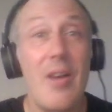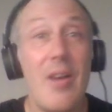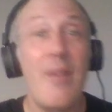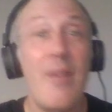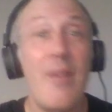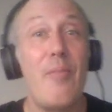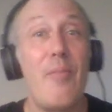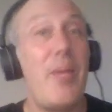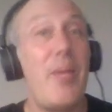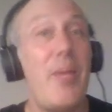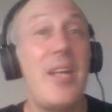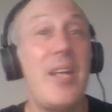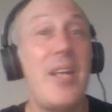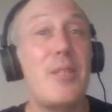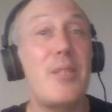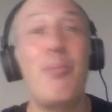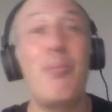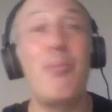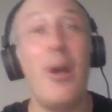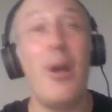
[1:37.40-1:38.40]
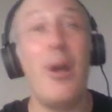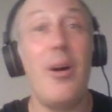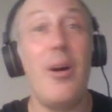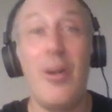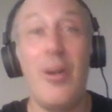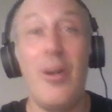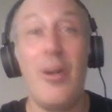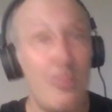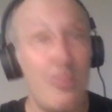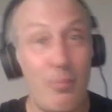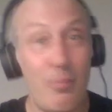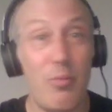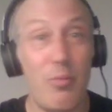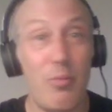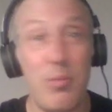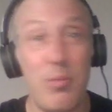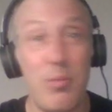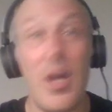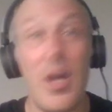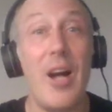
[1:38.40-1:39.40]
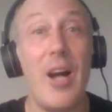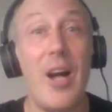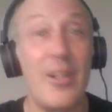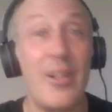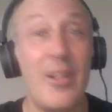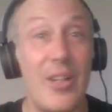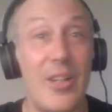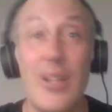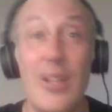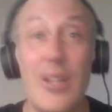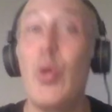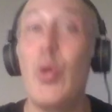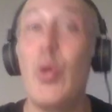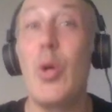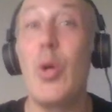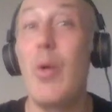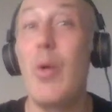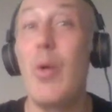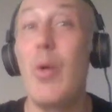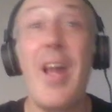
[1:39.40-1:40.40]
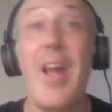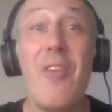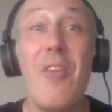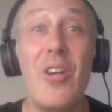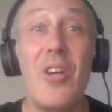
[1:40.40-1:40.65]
baseball blogger or whatever